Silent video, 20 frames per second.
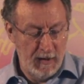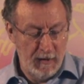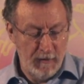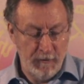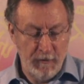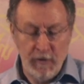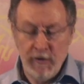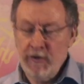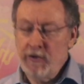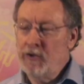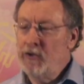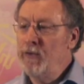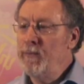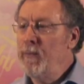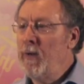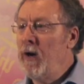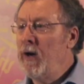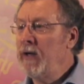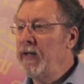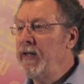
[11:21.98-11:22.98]
First, you
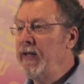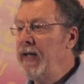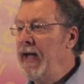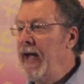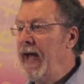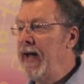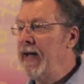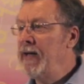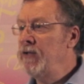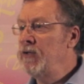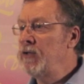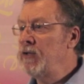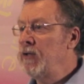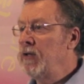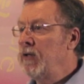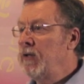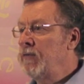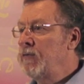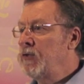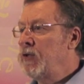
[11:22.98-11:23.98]
mark the edge
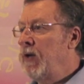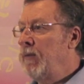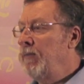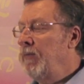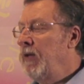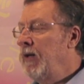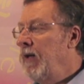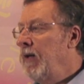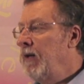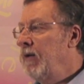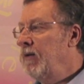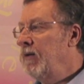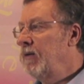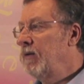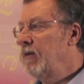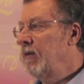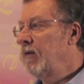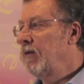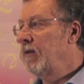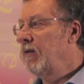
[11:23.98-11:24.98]
of something.
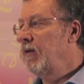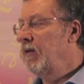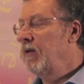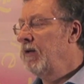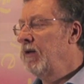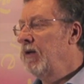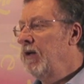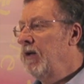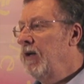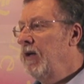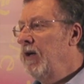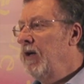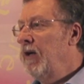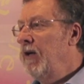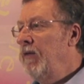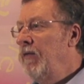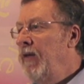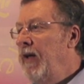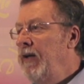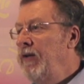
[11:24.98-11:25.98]

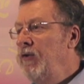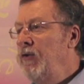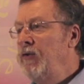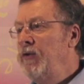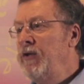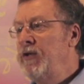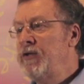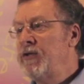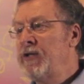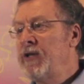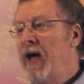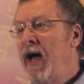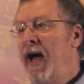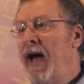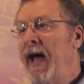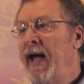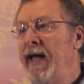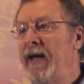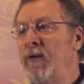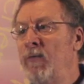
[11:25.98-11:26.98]
Then you
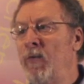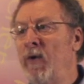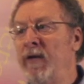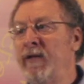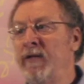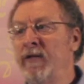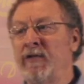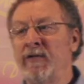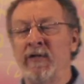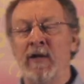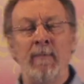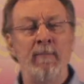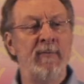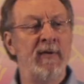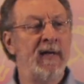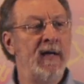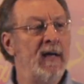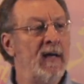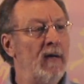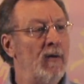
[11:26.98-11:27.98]
decide what the
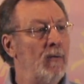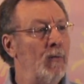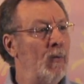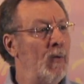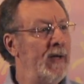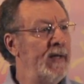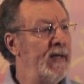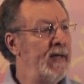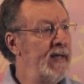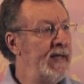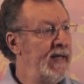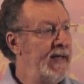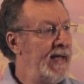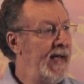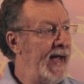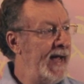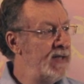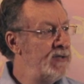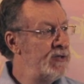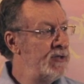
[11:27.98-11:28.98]
something within
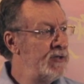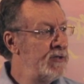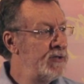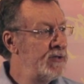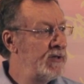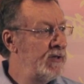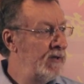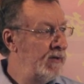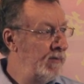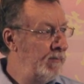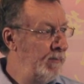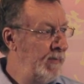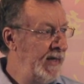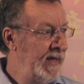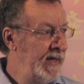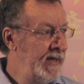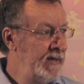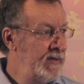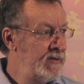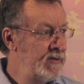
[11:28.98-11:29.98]
the edges
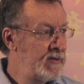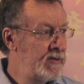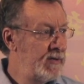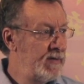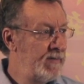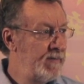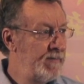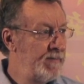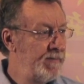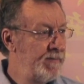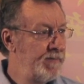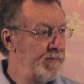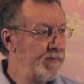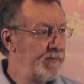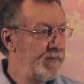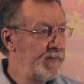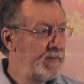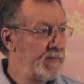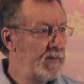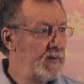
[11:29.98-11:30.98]
means.
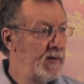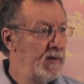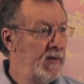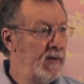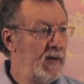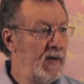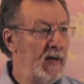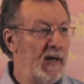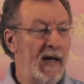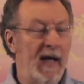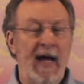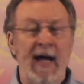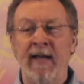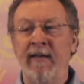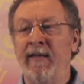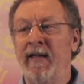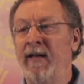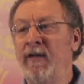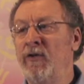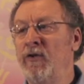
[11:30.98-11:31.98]

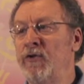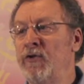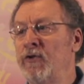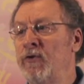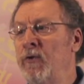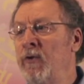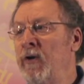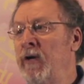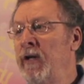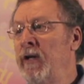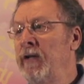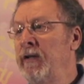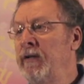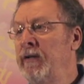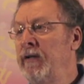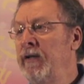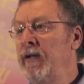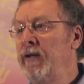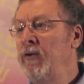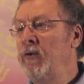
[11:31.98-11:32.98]
And then you sort it
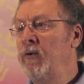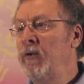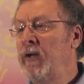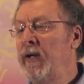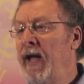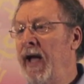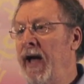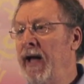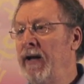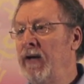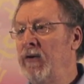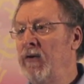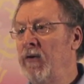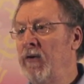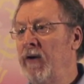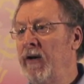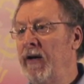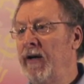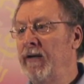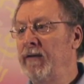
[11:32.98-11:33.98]
into a
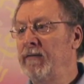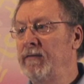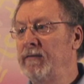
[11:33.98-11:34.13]
category.